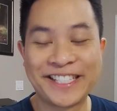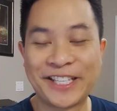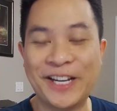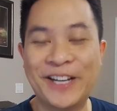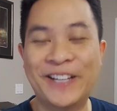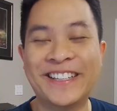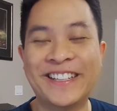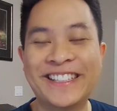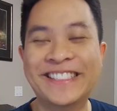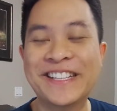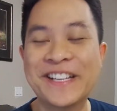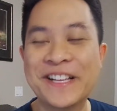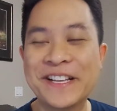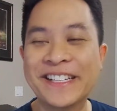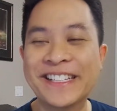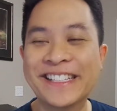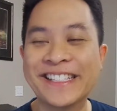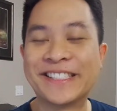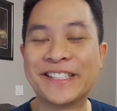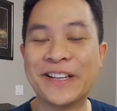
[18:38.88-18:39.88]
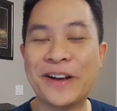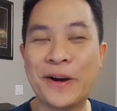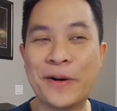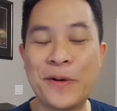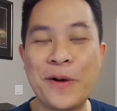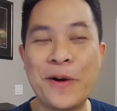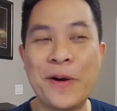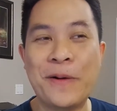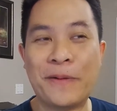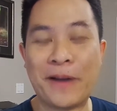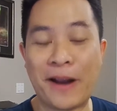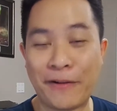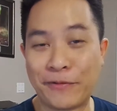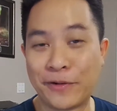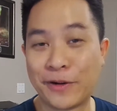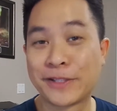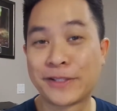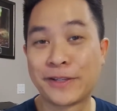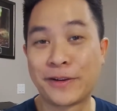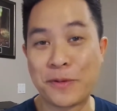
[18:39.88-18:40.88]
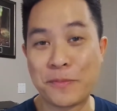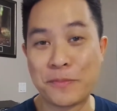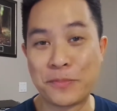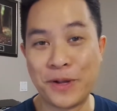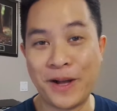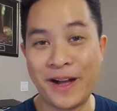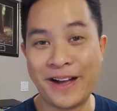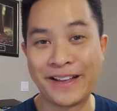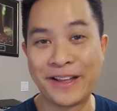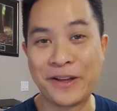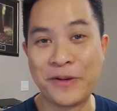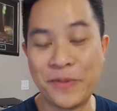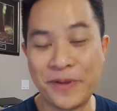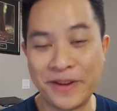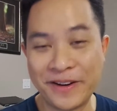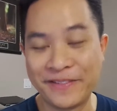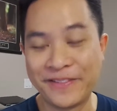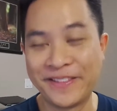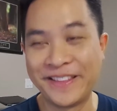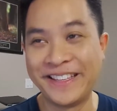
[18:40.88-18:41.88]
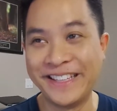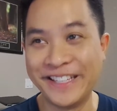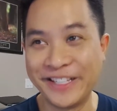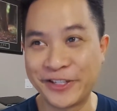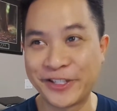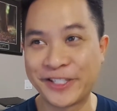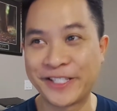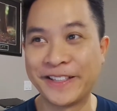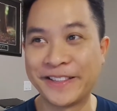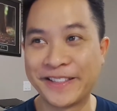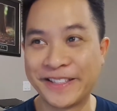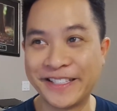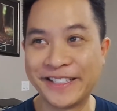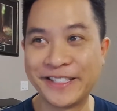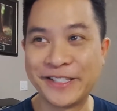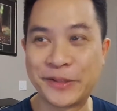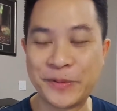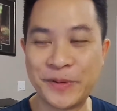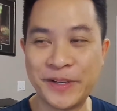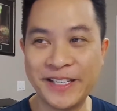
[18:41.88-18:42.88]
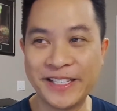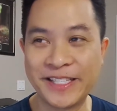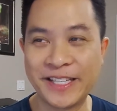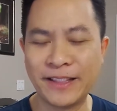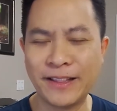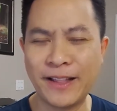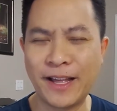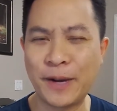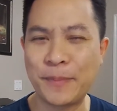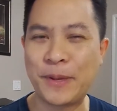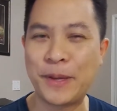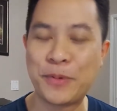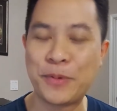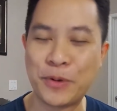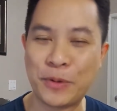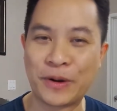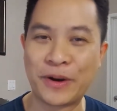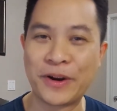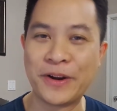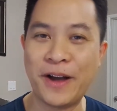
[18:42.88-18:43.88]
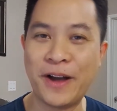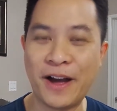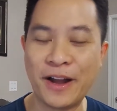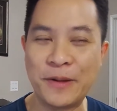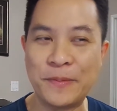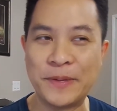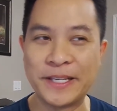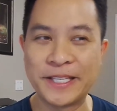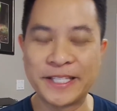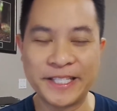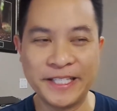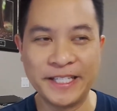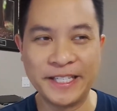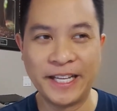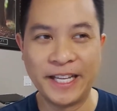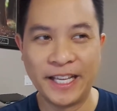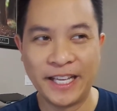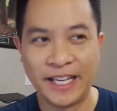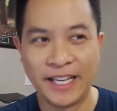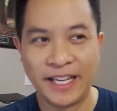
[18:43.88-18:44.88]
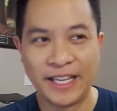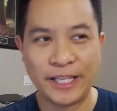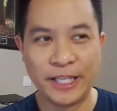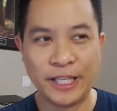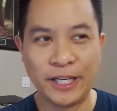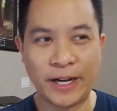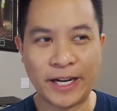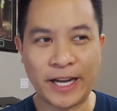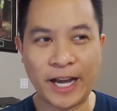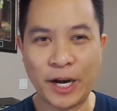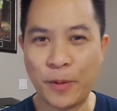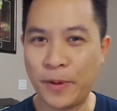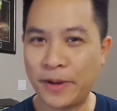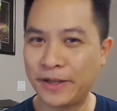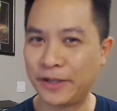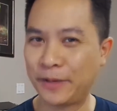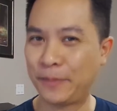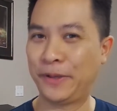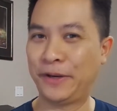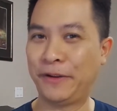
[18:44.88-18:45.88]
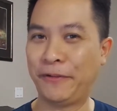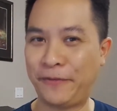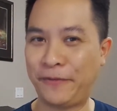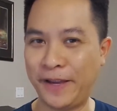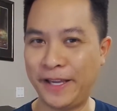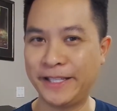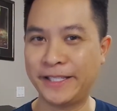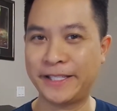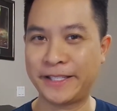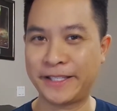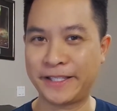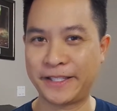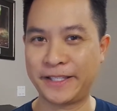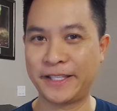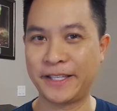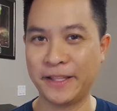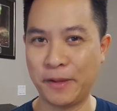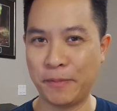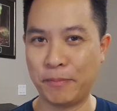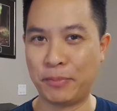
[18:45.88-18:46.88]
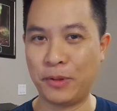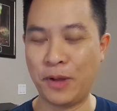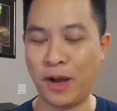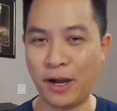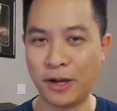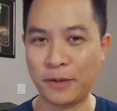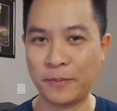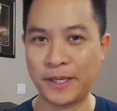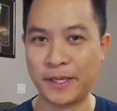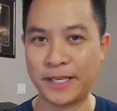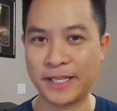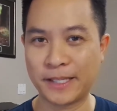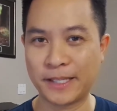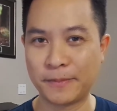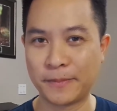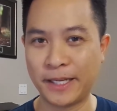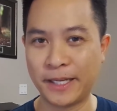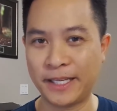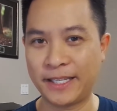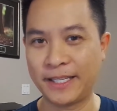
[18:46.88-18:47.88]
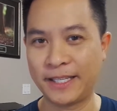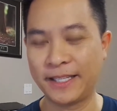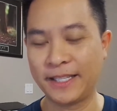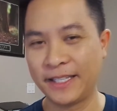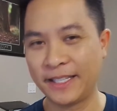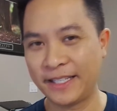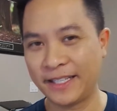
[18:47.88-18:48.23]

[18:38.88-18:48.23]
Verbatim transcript: so so when i first started blogging one of the interesting things was a lot of people were anonymous and you know i kind of wanted to put a face to the blog because i'm like